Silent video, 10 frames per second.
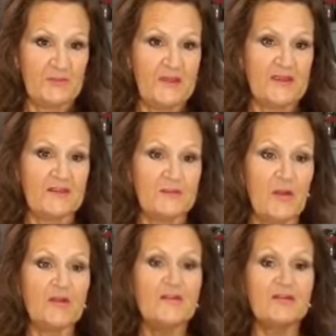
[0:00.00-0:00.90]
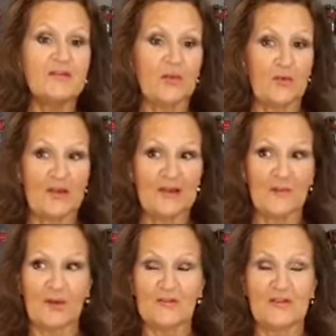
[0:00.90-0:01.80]
because part of our story and
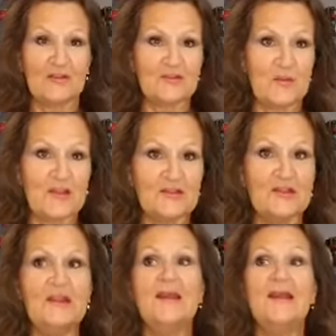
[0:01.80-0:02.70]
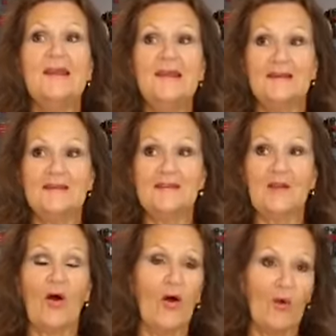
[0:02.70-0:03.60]
part of our situation is
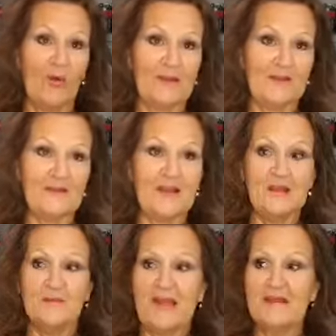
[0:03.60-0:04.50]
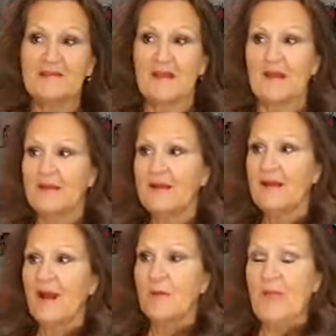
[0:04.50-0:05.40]
always based on
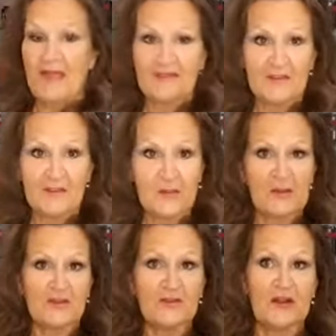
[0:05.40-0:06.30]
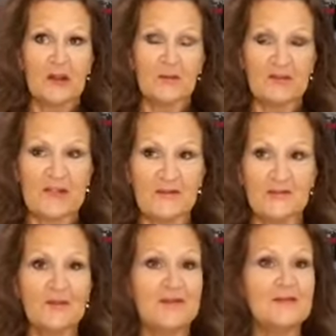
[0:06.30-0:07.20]
our past experiences and our beliefs.
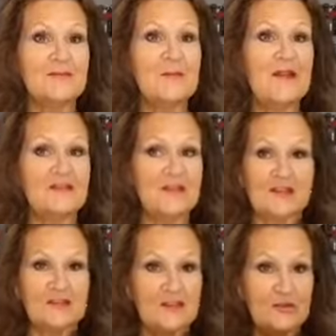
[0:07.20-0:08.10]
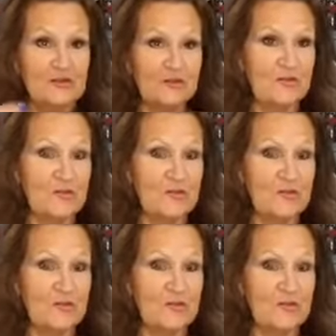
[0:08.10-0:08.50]
Now, it doesn't mean we have to continue to,